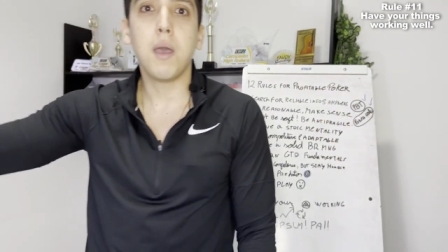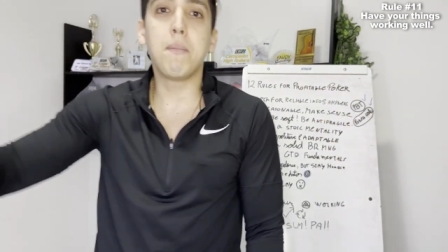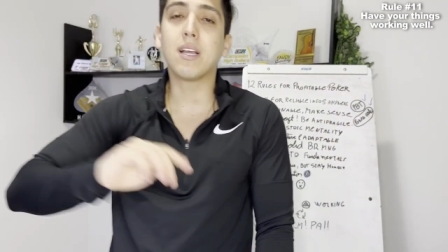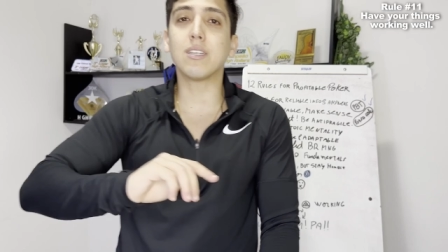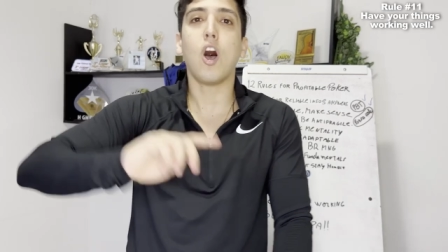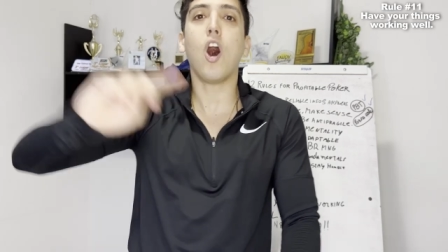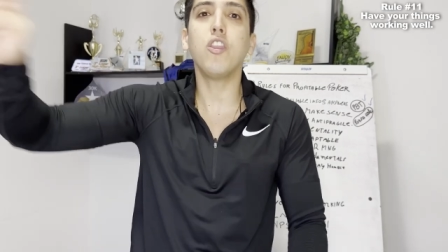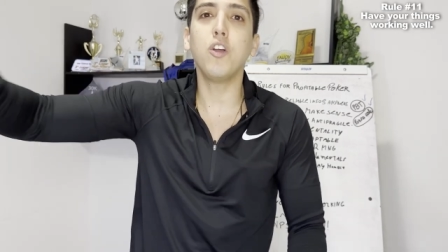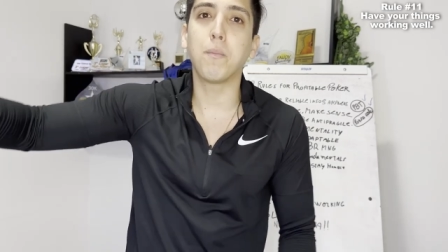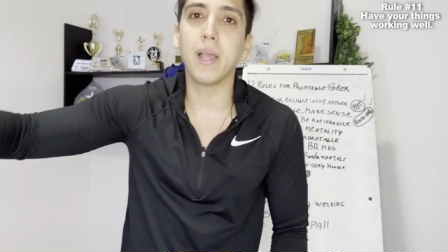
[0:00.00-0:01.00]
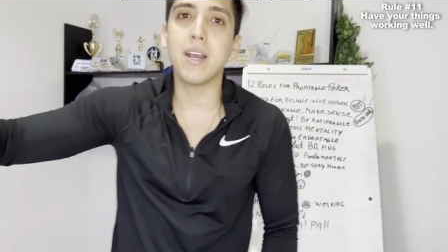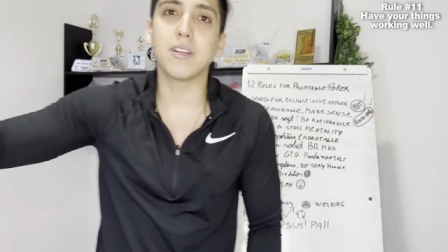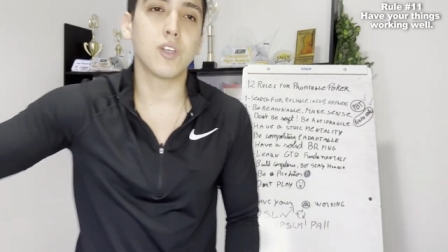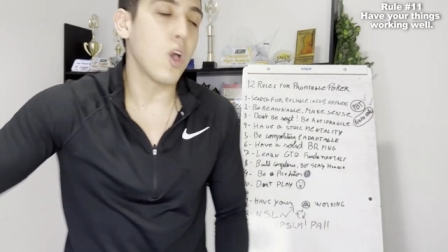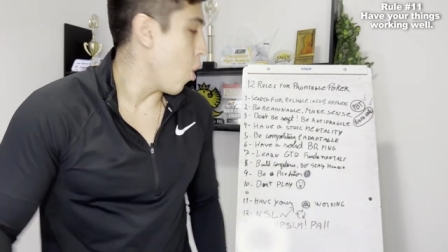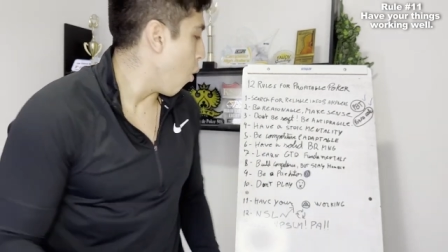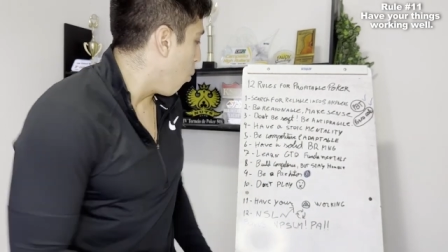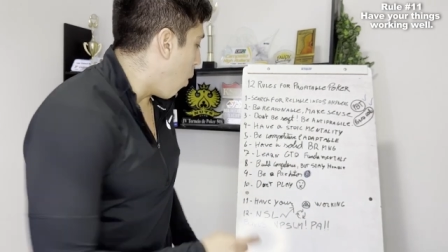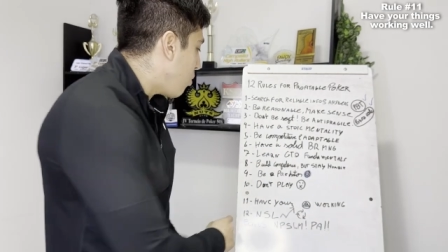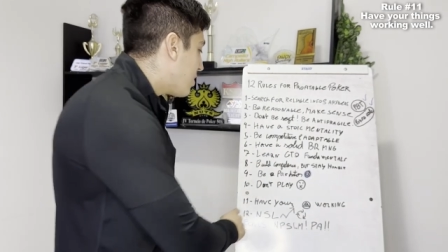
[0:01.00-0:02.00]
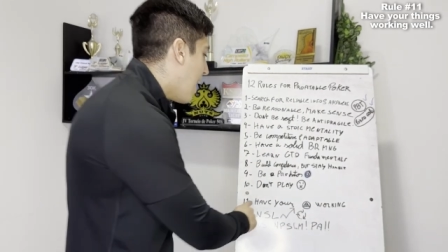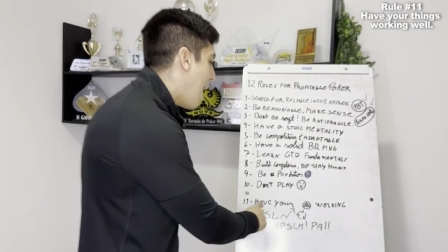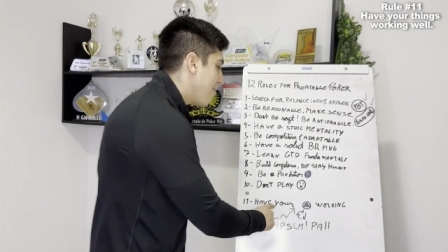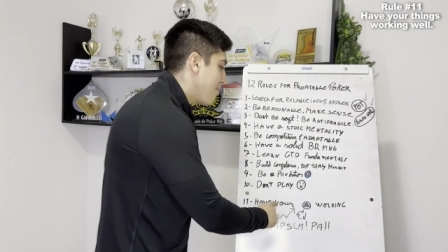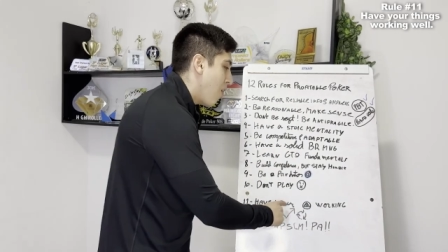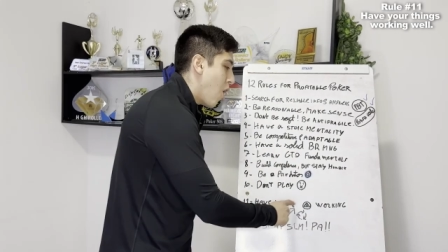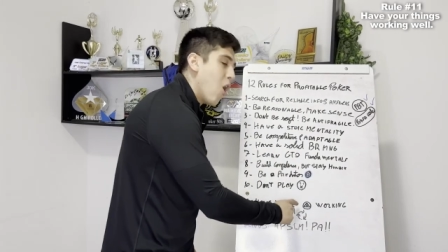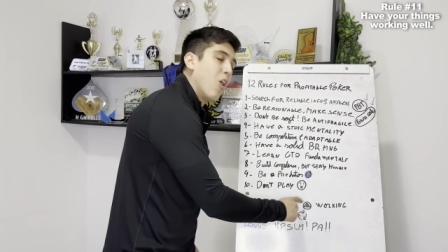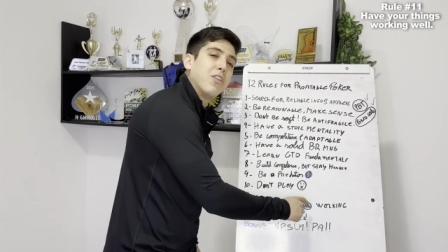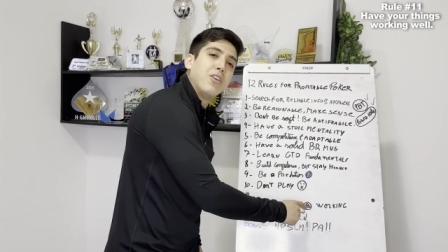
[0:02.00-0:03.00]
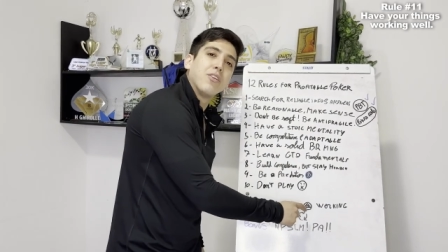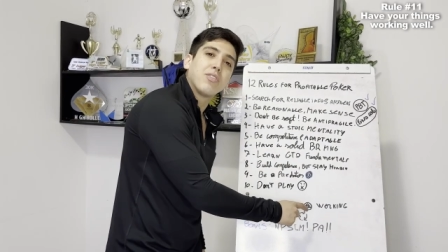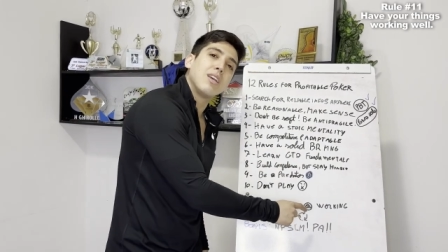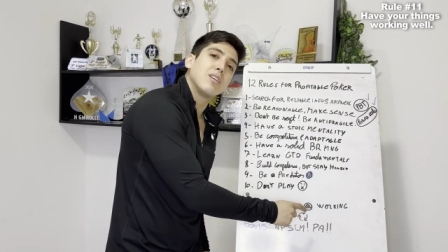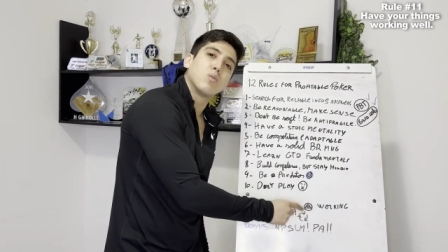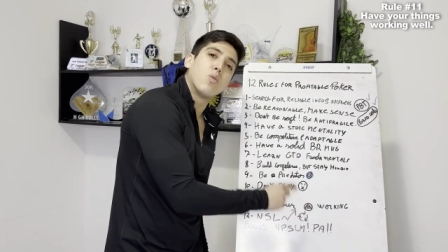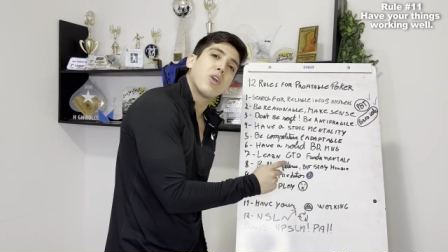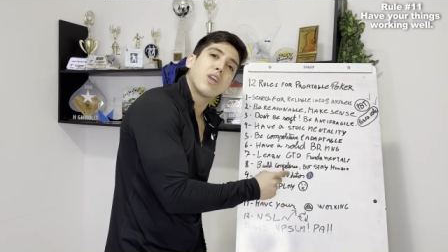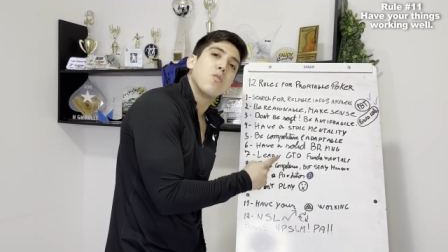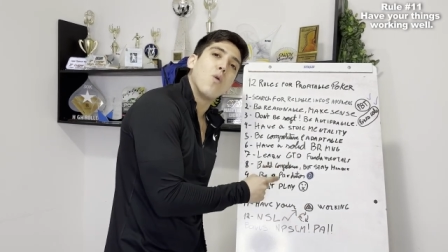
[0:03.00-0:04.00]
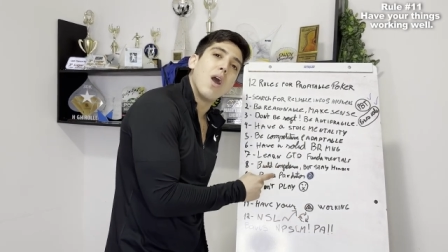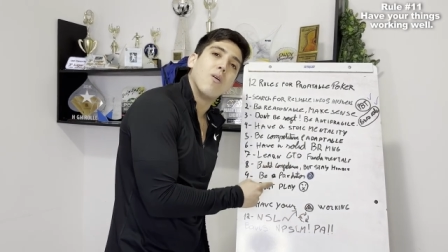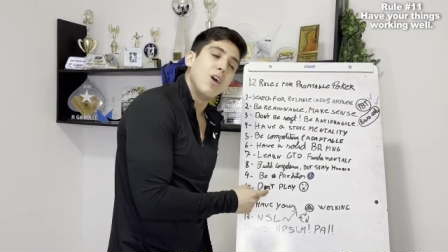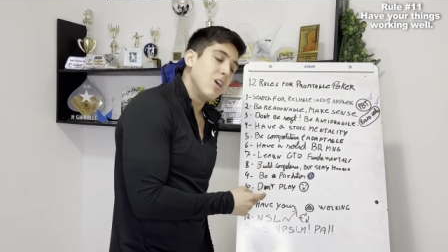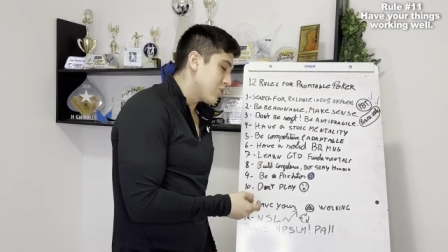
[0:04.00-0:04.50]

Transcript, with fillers: Because other players won't have all other things working well.